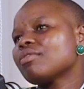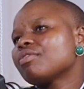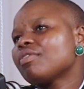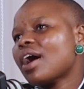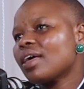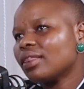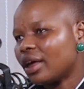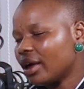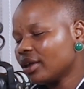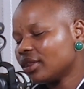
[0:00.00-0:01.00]
I have a
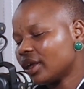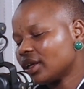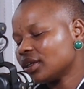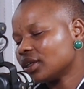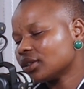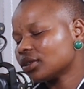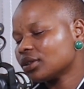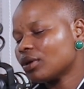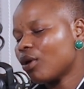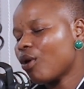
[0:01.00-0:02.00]
father that
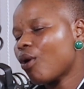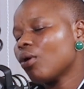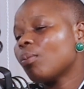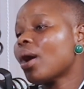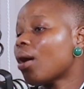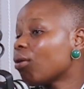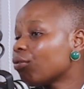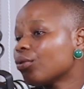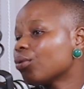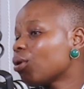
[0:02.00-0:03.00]
is all
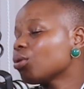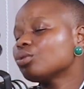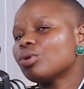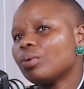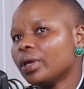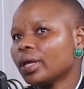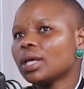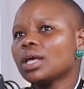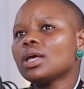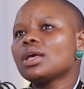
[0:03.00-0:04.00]
powerful, all
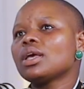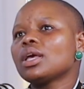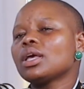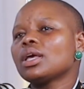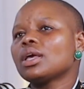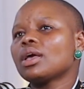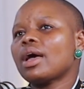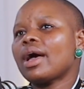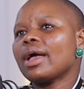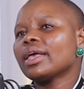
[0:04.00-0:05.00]
knowing,
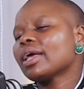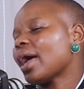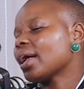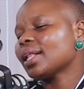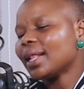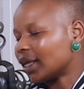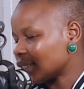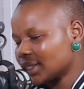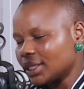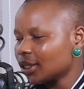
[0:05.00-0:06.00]
angeke
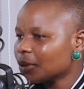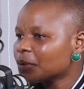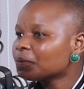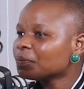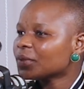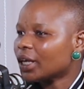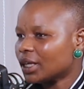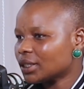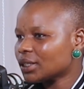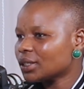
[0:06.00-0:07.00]
angihlaze.
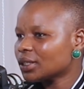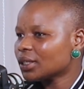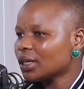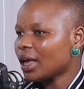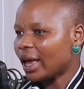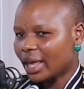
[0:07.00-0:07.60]
Yes,